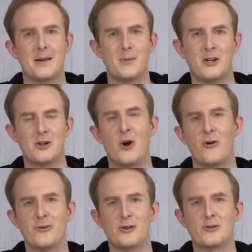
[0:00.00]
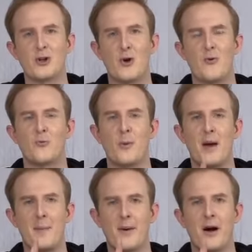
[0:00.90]
limited offers, so
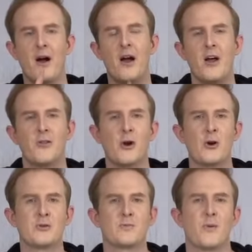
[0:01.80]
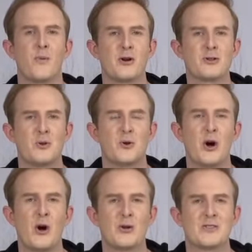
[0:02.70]
remember those promotional
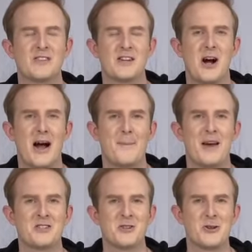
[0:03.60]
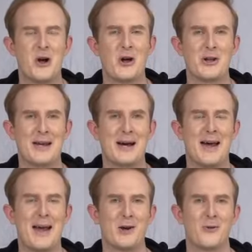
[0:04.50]
codes that I mentioned earlier.
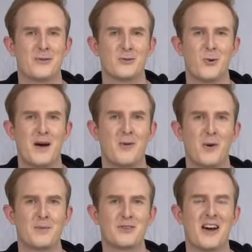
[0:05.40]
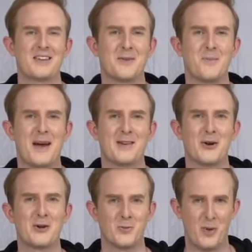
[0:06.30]
Head over to our website to make
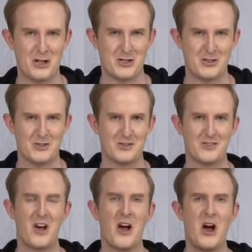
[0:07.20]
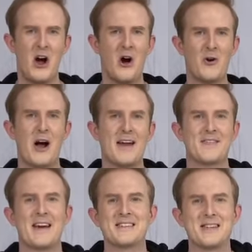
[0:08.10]
those purchases. All right,
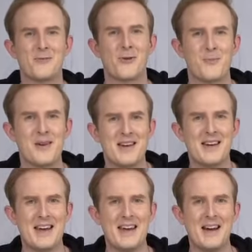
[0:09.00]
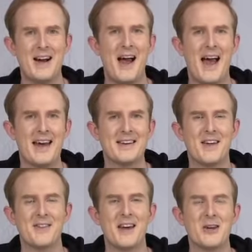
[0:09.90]
that's it from me here, and
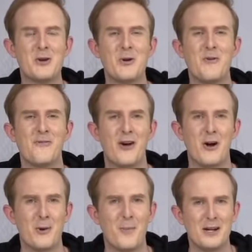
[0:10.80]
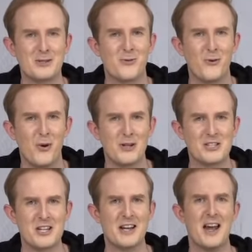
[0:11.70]
thank you very much for
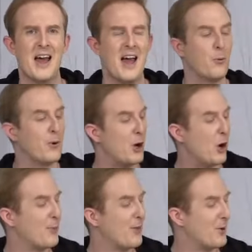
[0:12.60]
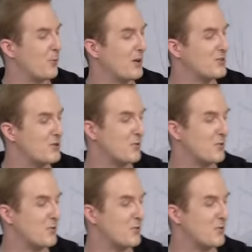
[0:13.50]
watching. We hope that once you